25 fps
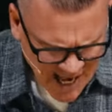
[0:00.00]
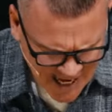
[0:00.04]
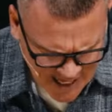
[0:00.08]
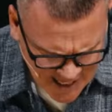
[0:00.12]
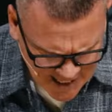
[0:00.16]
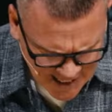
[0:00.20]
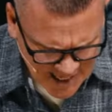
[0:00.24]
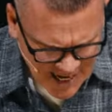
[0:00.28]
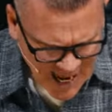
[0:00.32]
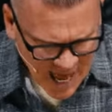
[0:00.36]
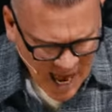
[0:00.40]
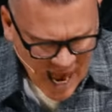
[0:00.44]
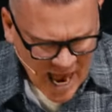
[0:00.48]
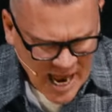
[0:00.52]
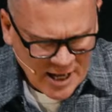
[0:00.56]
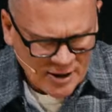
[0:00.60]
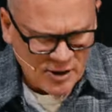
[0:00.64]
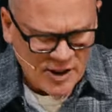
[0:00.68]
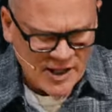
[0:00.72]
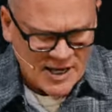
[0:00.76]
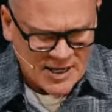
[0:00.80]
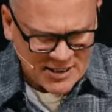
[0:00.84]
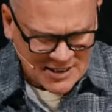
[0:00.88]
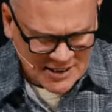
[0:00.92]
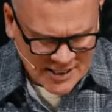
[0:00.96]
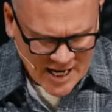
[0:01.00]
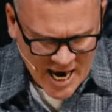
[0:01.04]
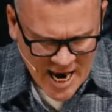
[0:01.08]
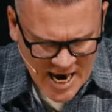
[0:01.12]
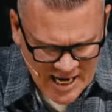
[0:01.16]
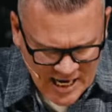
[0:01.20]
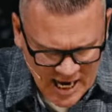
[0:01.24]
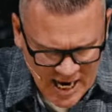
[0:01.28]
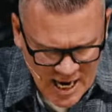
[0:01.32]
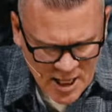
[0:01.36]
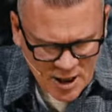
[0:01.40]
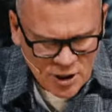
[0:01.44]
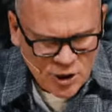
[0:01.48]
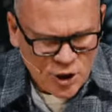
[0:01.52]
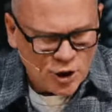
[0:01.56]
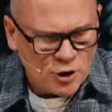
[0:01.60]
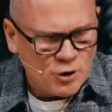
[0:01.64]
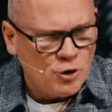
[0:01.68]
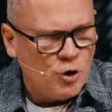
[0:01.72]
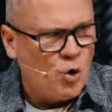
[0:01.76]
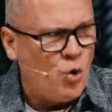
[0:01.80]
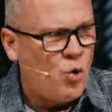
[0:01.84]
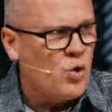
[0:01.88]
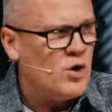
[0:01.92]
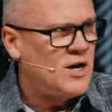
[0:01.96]
like inhaling and taking the
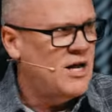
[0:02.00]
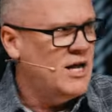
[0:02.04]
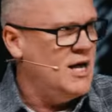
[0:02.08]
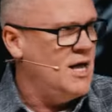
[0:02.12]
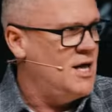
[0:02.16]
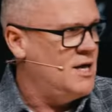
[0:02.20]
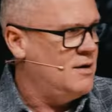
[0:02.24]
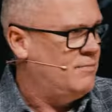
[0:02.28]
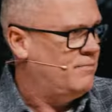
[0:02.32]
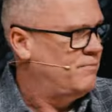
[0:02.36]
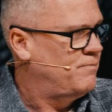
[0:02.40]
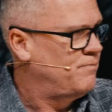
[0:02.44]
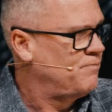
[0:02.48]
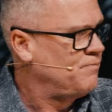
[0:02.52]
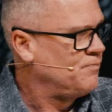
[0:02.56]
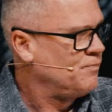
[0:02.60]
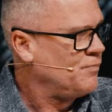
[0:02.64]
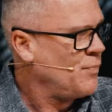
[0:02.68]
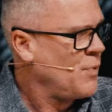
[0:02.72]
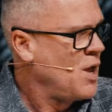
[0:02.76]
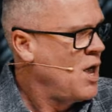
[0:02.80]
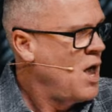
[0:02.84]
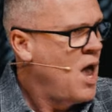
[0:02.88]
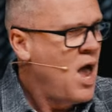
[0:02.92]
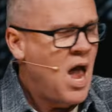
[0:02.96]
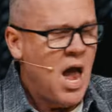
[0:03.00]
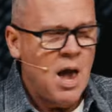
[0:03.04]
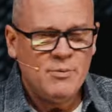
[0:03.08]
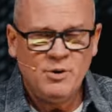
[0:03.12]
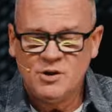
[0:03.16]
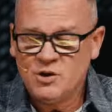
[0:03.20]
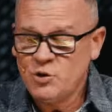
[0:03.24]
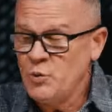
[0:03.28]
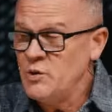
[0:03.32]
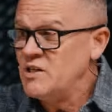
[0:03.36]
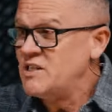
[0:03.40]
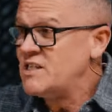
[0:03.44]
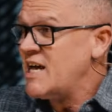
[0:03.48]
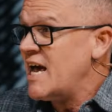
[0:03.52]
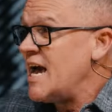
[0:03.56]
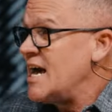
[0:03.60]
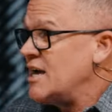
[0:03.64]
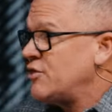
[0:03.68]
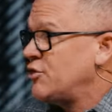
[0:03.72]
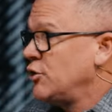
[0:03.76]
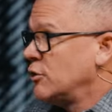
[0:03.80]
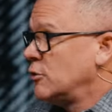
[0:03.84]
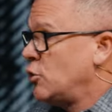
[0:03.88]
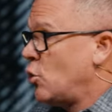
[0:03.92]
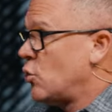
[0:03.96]
Lord in. And as we take
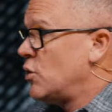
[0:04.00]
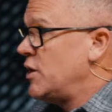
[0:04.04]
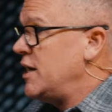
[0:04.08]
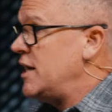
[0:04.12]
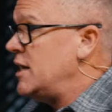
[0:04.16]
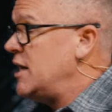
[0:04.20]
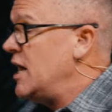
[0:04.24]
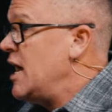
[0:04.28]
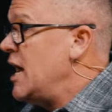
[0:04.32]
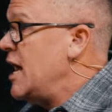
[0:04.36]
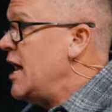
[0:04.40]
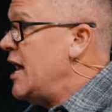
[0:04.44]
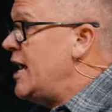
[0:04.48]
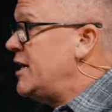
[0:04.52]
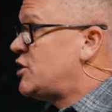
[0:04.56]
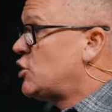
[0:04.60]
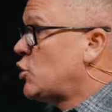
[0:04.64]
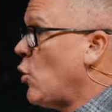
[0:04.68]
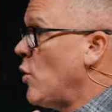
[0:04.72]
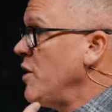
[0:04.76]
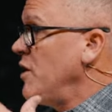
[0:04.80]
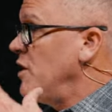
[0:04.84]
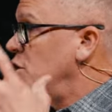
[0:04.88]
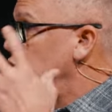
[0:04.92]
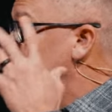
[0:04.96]
the Lord in, it's going to